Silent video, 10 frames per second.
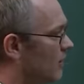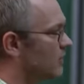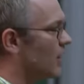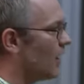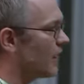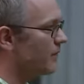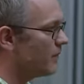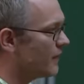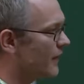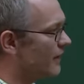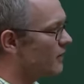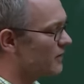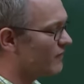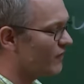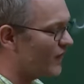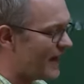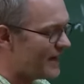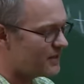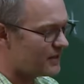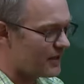long time, they're going to
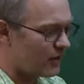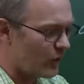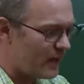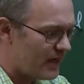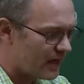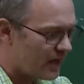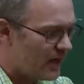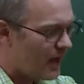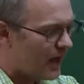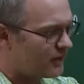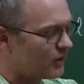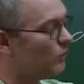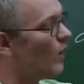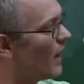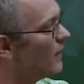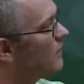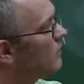phase decohere until one,